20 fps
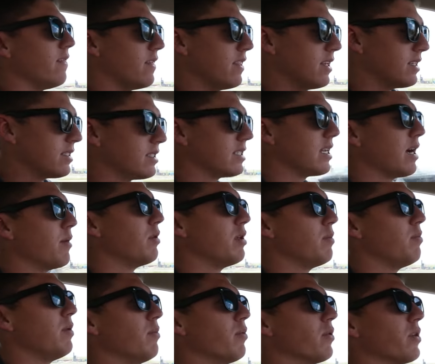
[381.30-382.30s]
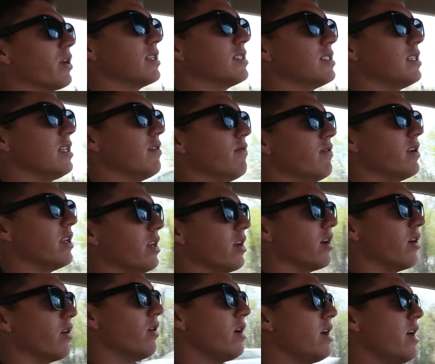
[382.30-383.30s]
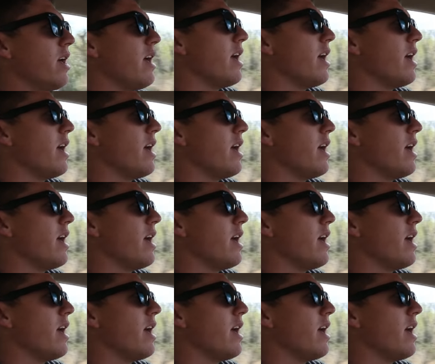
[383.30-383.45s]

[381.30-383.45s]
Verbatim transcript: This is how many people are going to see the video,